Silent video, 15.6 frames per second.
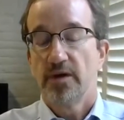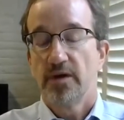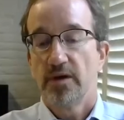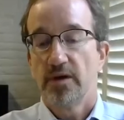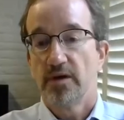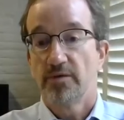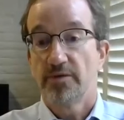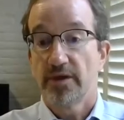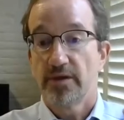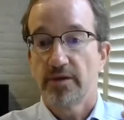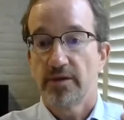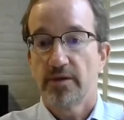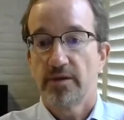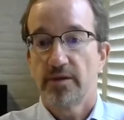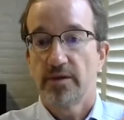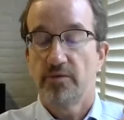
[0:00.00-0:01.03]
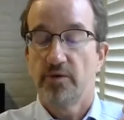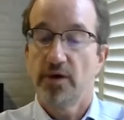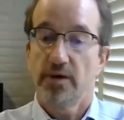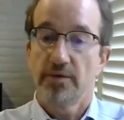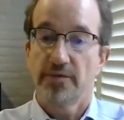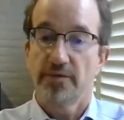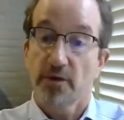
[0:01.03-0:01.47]

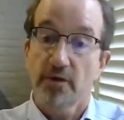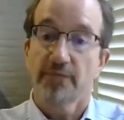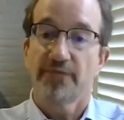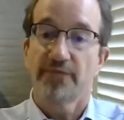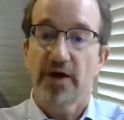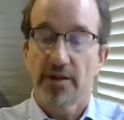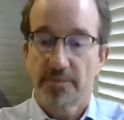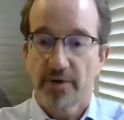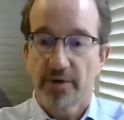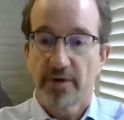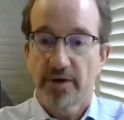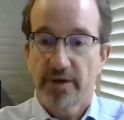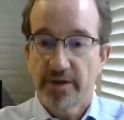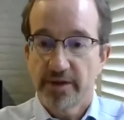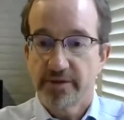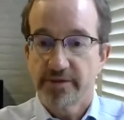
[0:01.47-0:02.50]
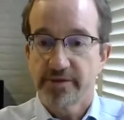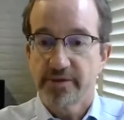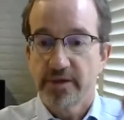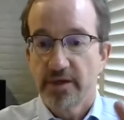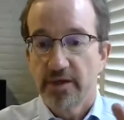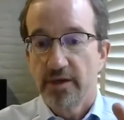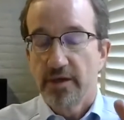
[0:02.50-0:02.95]
the current filing period
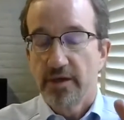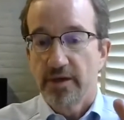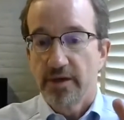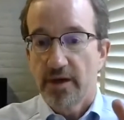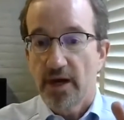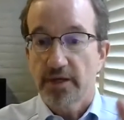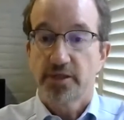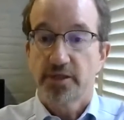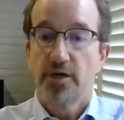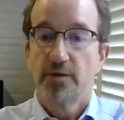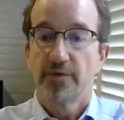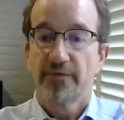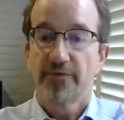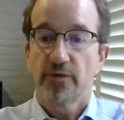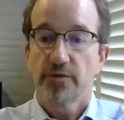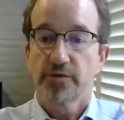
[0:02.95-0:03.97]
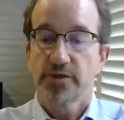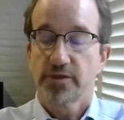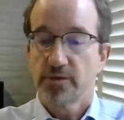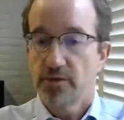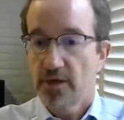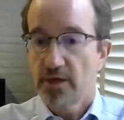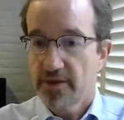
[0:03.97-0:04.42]
is October 1st
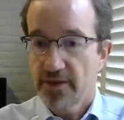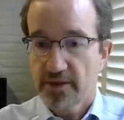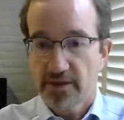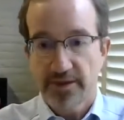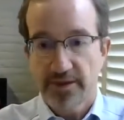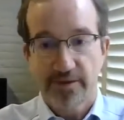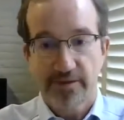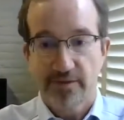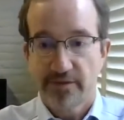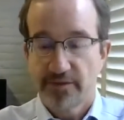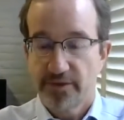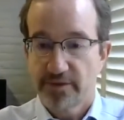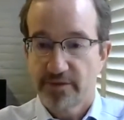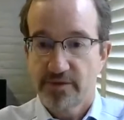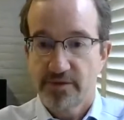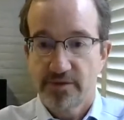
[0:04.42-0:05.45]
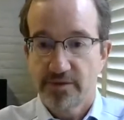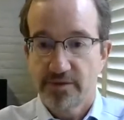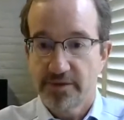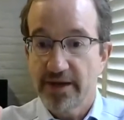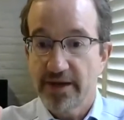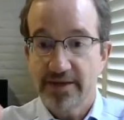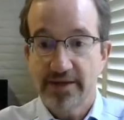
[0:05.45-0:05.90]
through I think like the
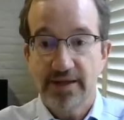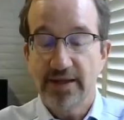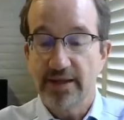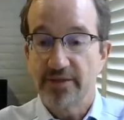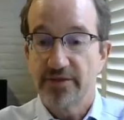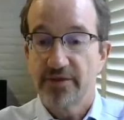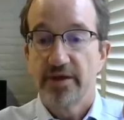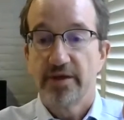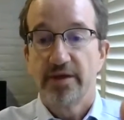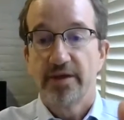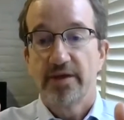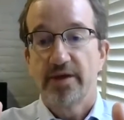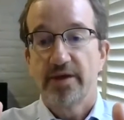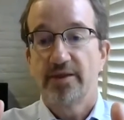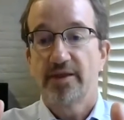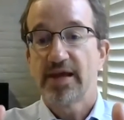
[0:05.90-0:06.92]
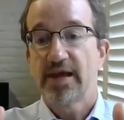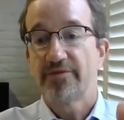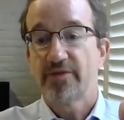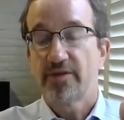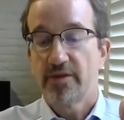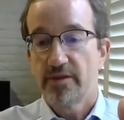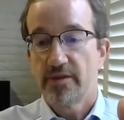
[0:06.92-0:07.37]
19th. And then they
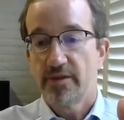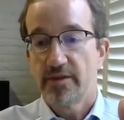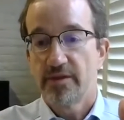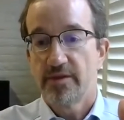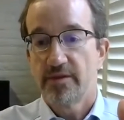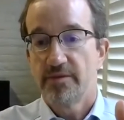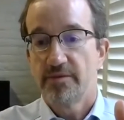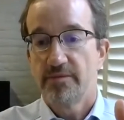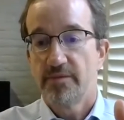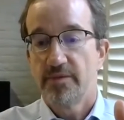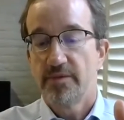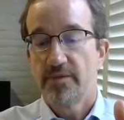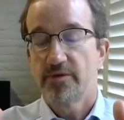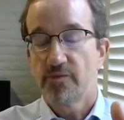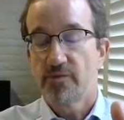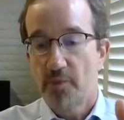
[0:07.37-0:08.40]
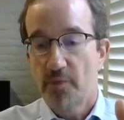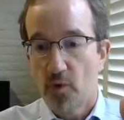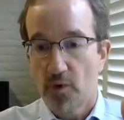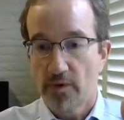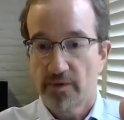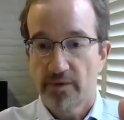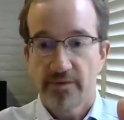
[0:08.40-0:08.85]
have to
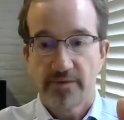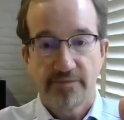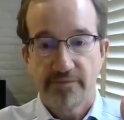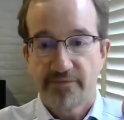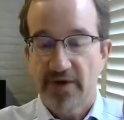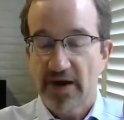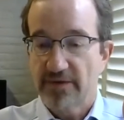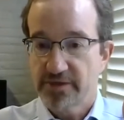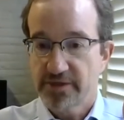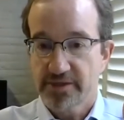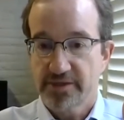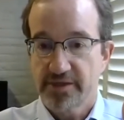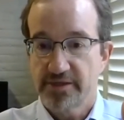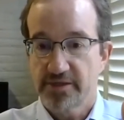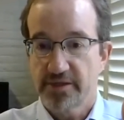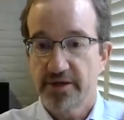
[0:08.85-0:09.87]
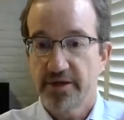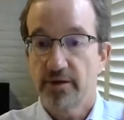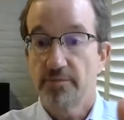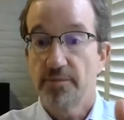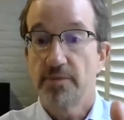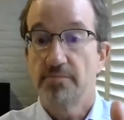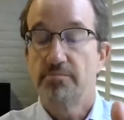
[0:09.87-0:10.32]
report 5 or 6 days
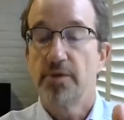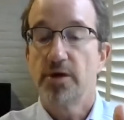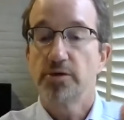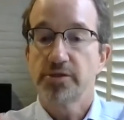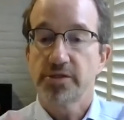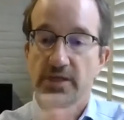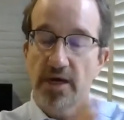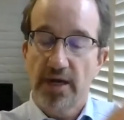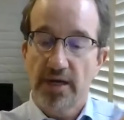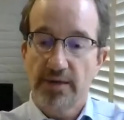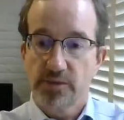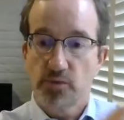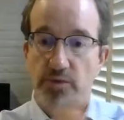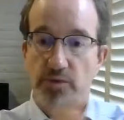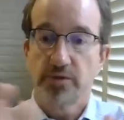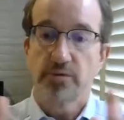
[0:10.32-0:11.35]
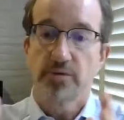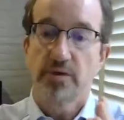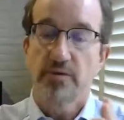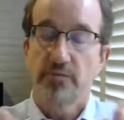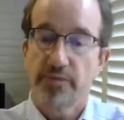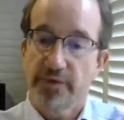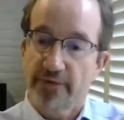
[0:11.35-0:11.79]
later. But most times when
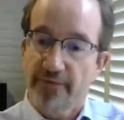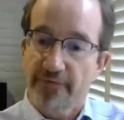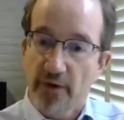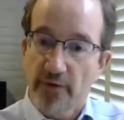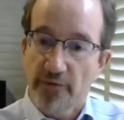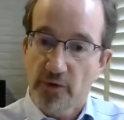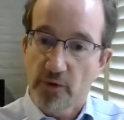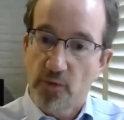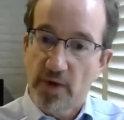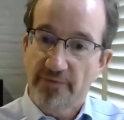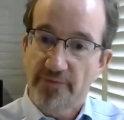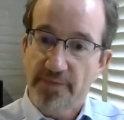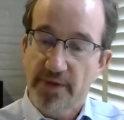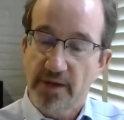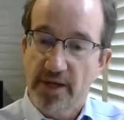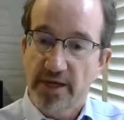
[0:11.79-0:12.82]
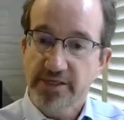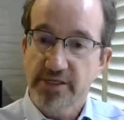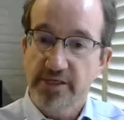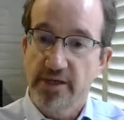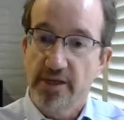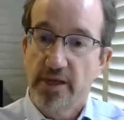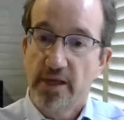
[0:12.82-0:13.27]
you're farther away from the
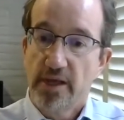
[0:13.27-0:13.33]
election,